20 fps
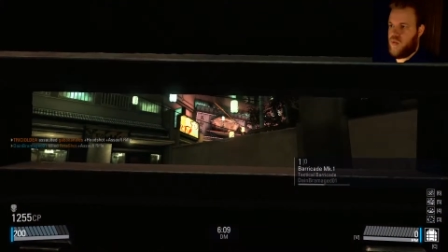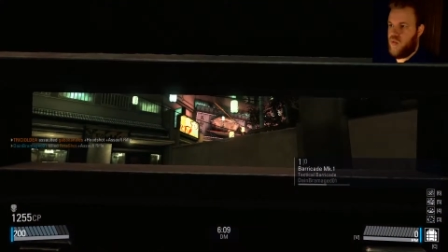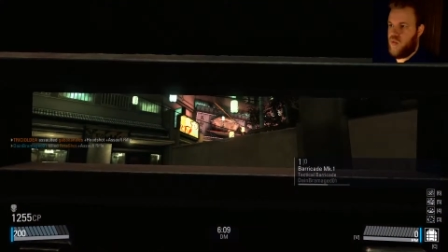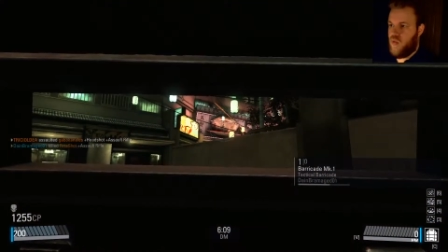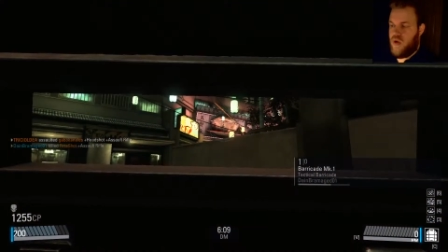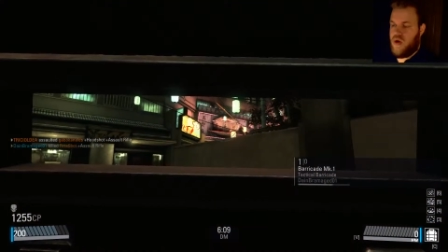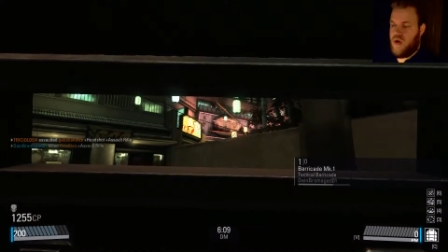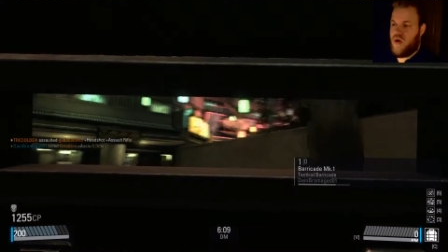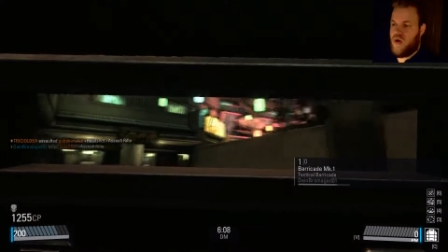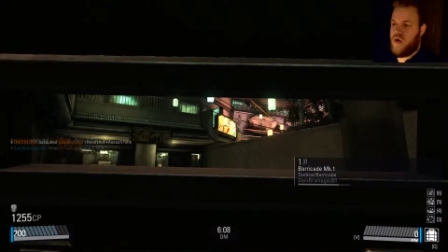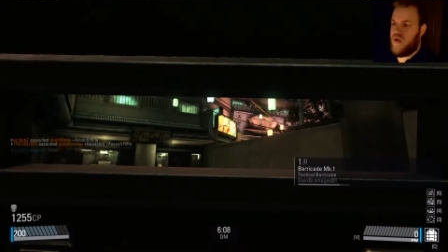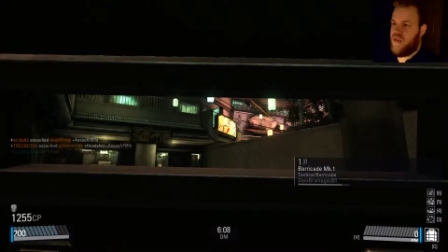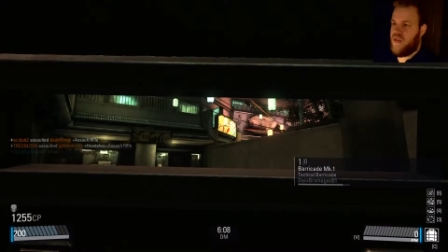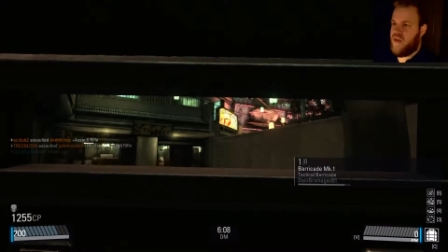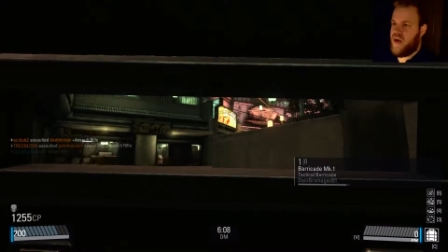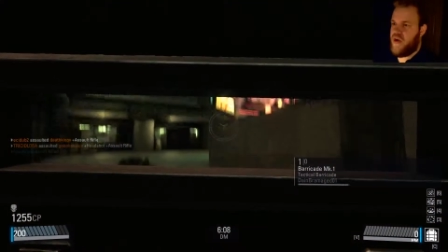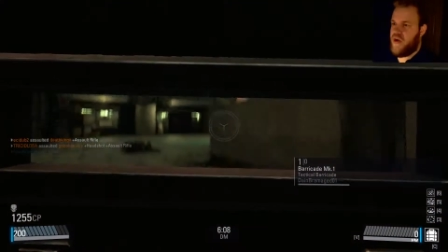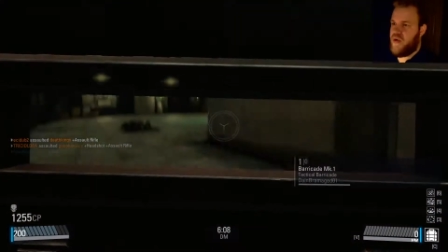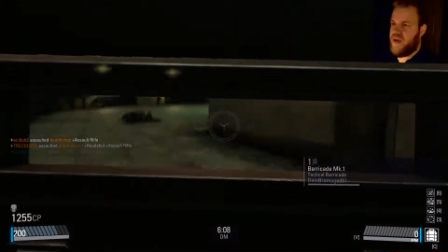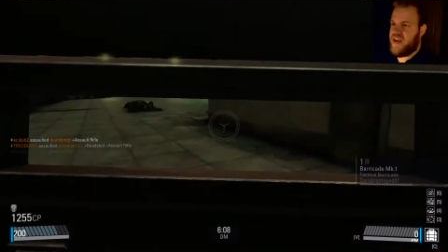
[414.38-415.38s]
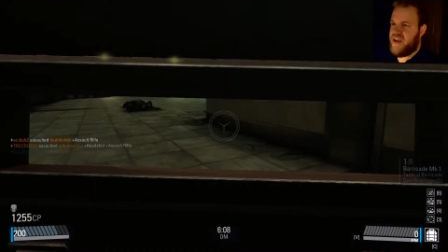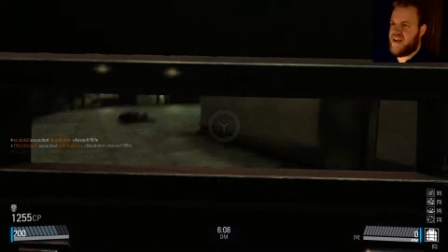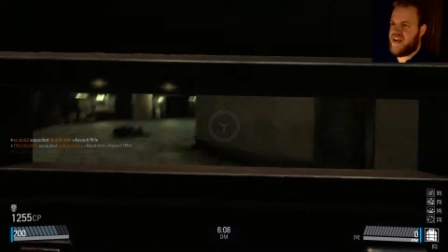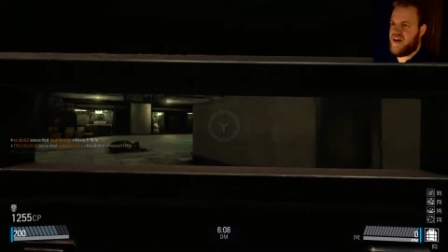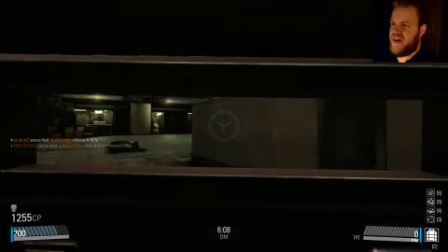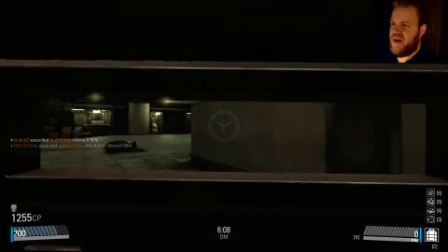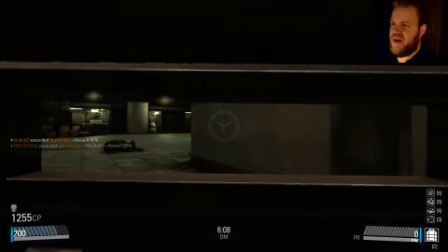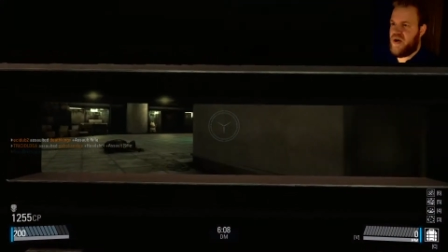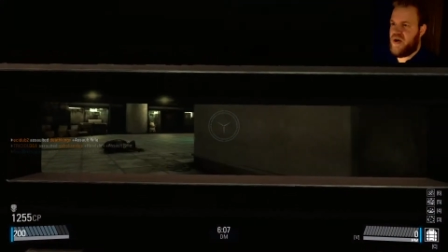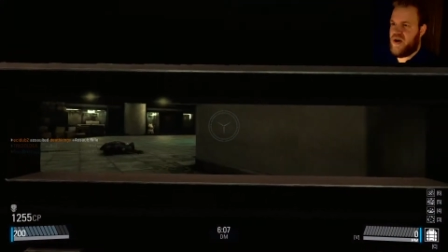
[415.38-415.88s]
Ooh, oh, there we
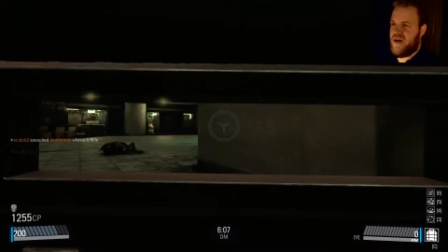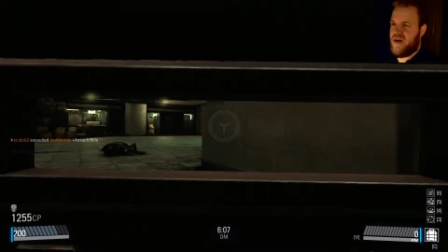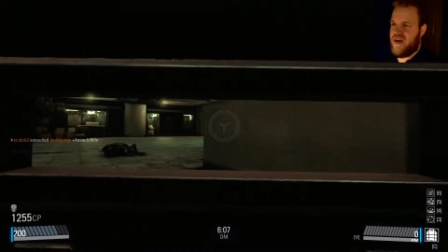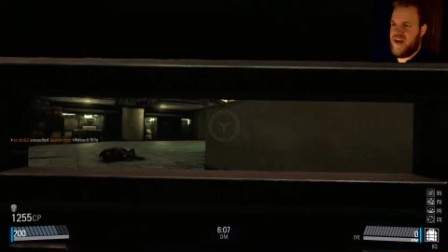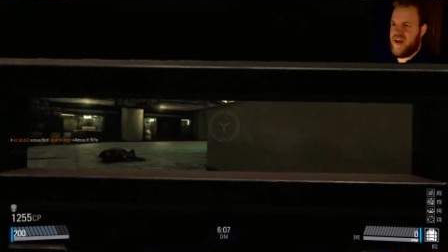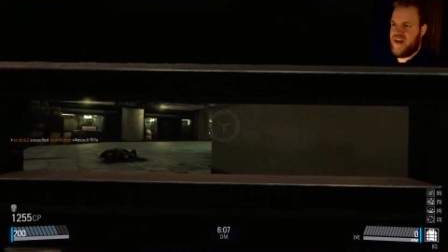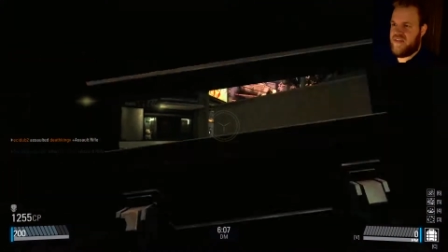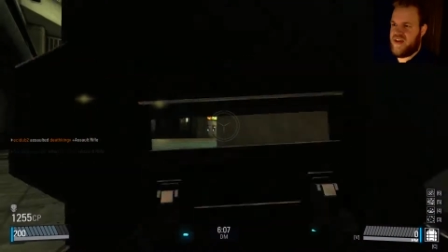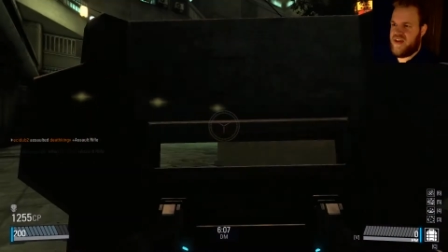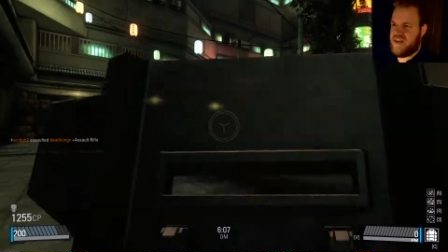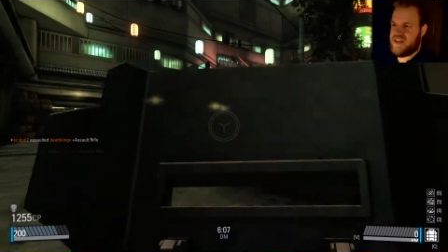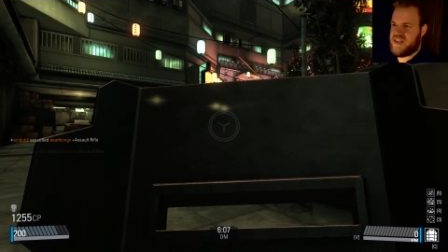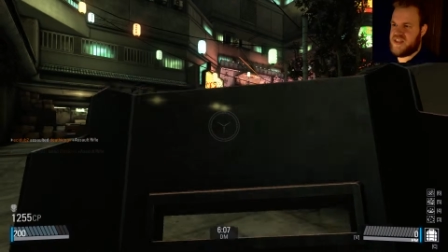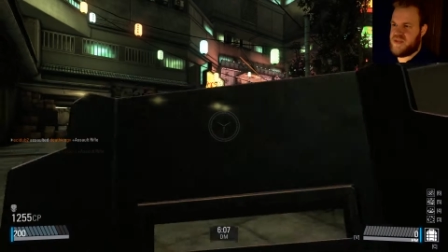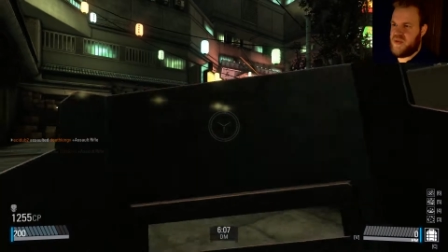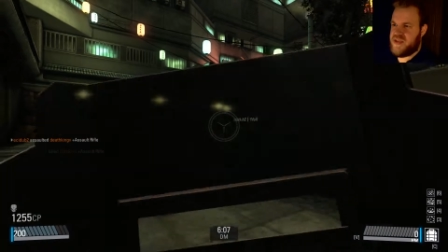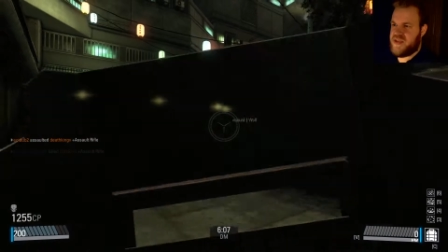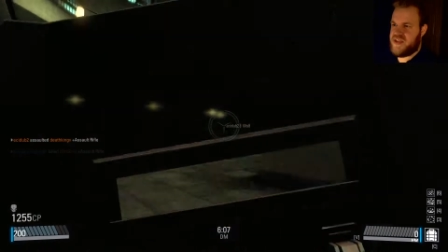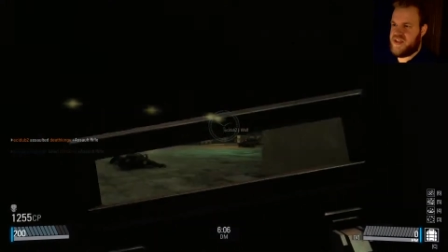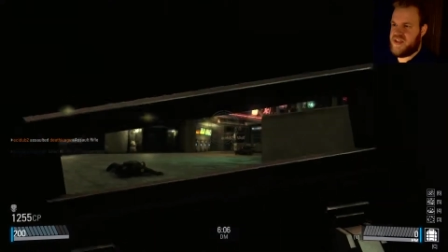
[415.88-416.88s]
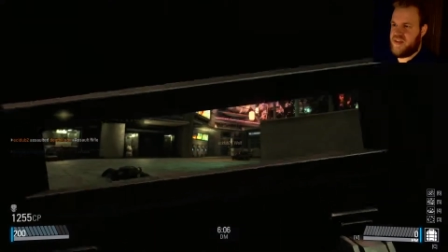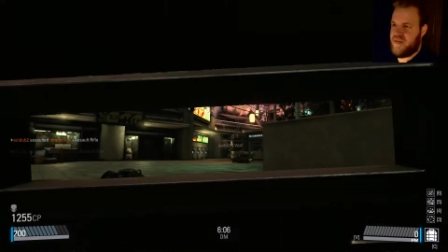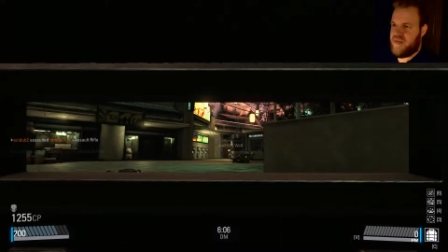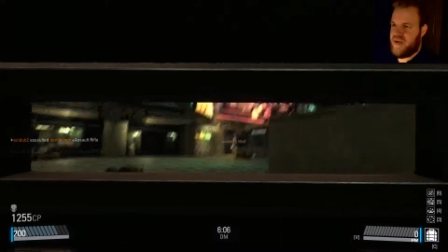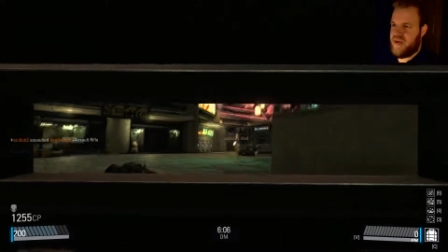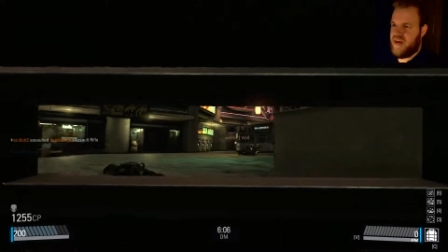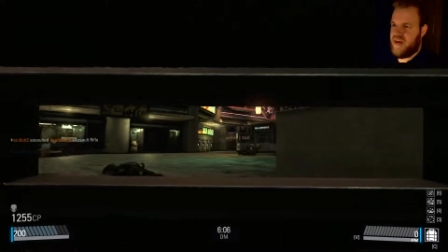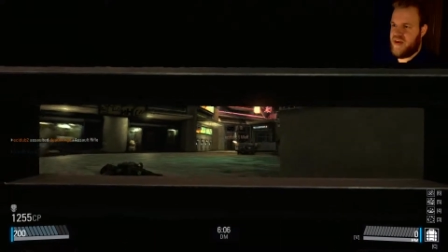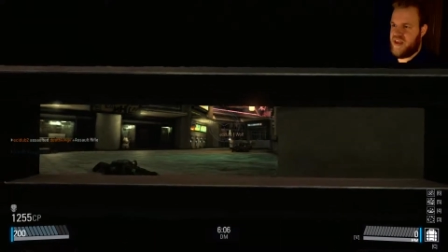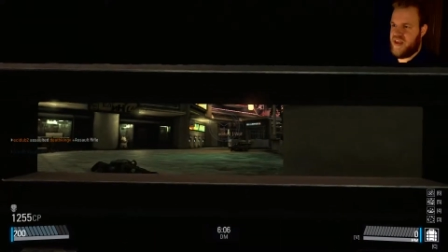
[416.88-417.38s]
go! Alright, I've got to switch to the
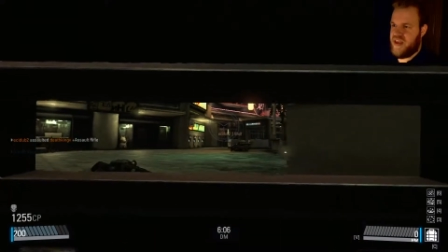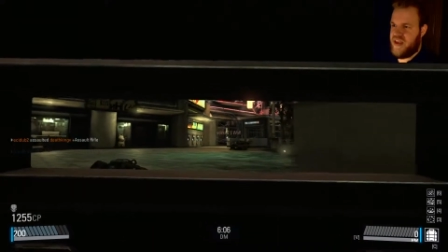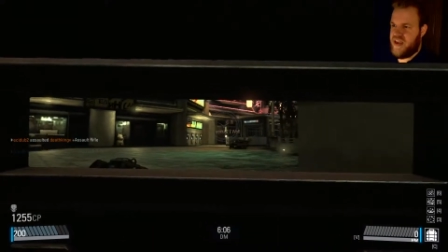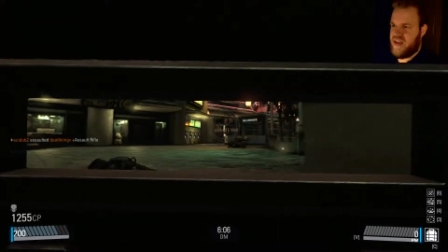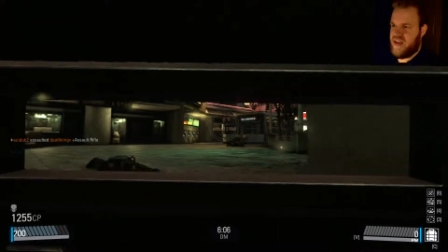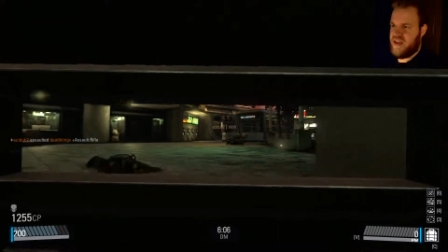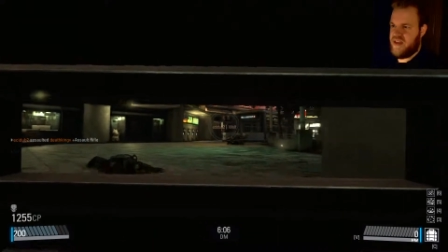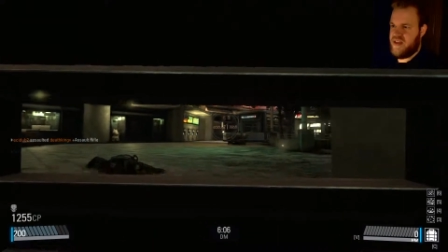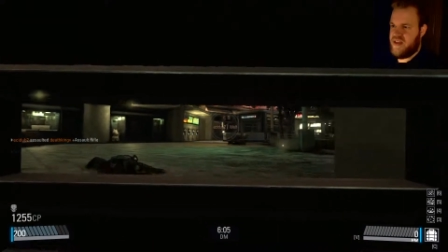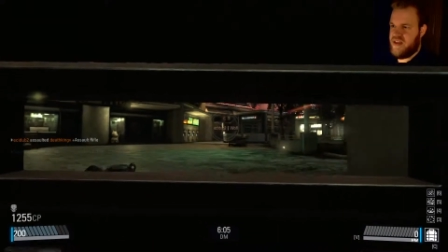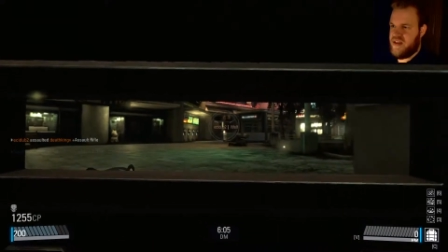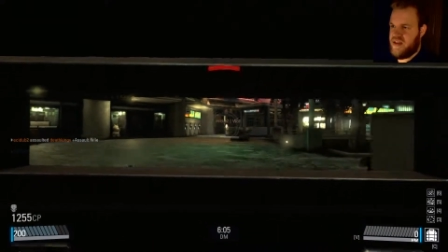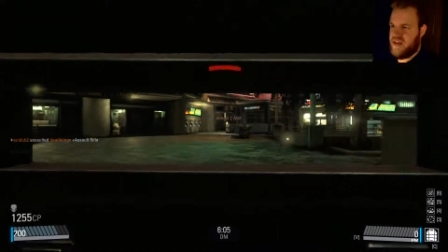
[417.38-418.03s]
barricade.